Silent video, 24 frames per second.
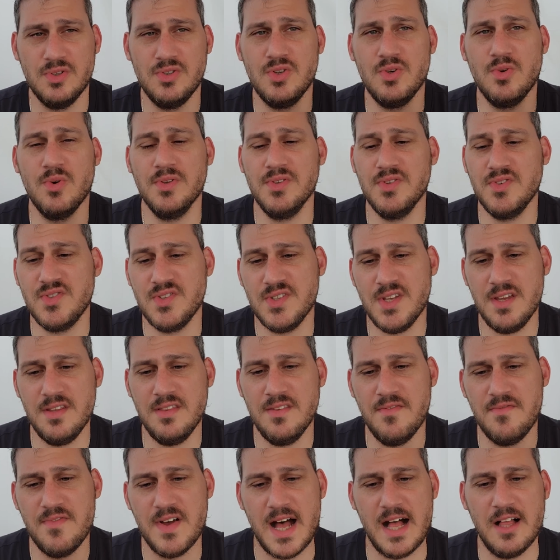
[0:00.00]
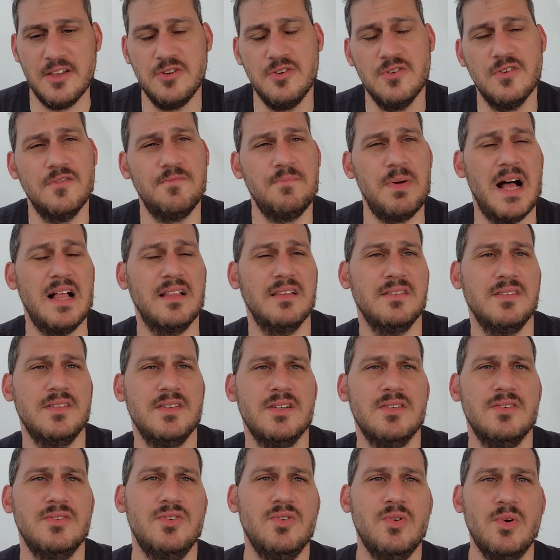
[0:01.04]
Do you understand the value of
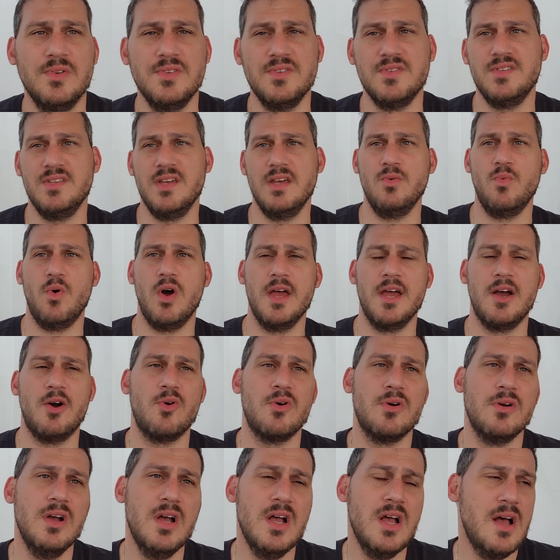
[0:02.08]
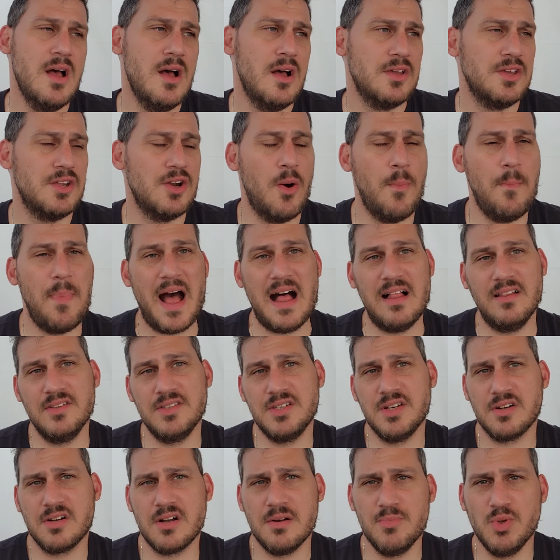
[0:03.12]
Palantir? Do you understand why our,
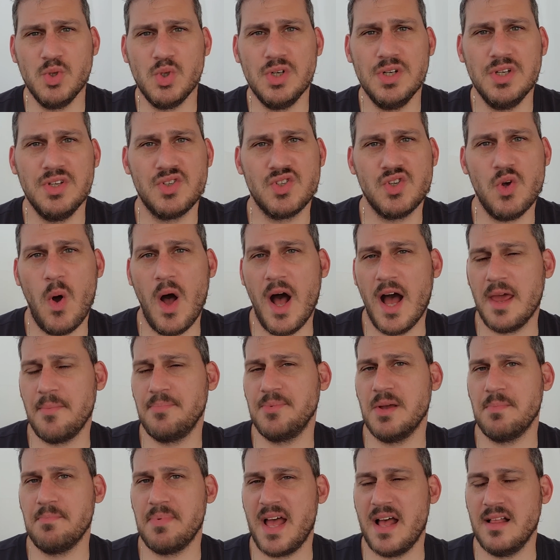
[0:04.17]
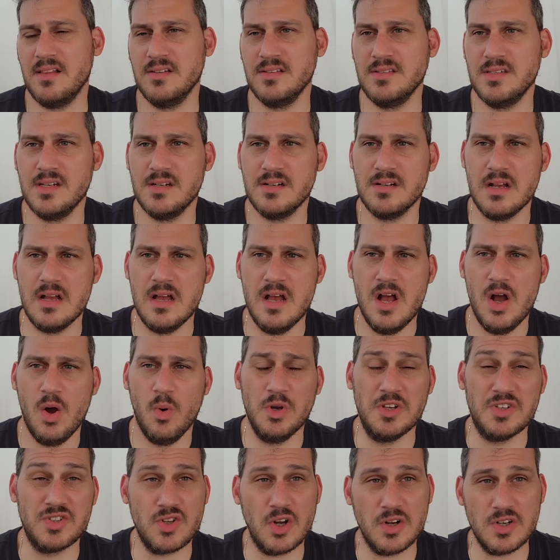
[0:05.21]
Palantir community is so hyped on Palantir?
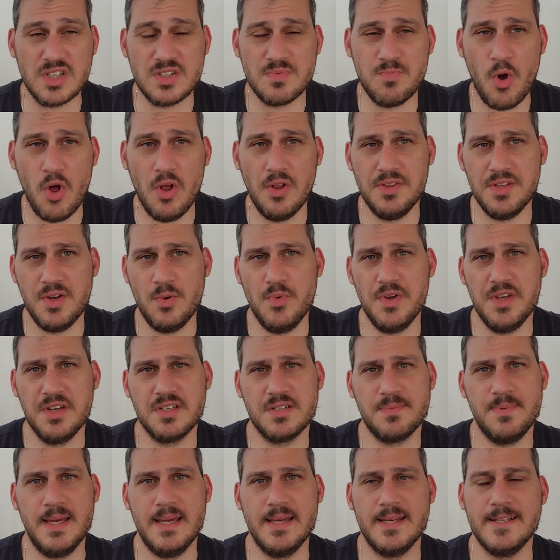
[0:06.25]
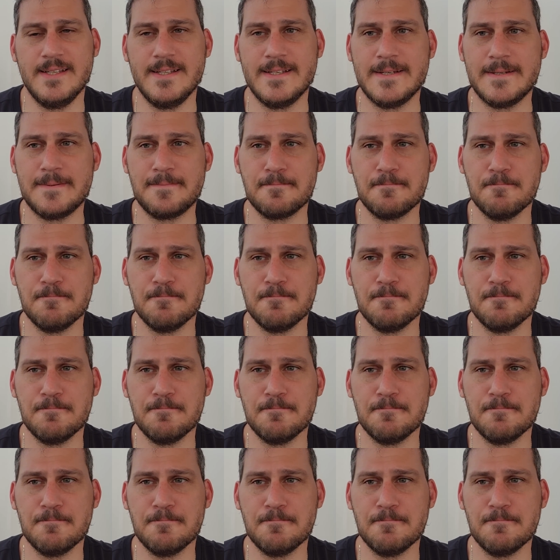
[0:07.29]
We start small and then we expand.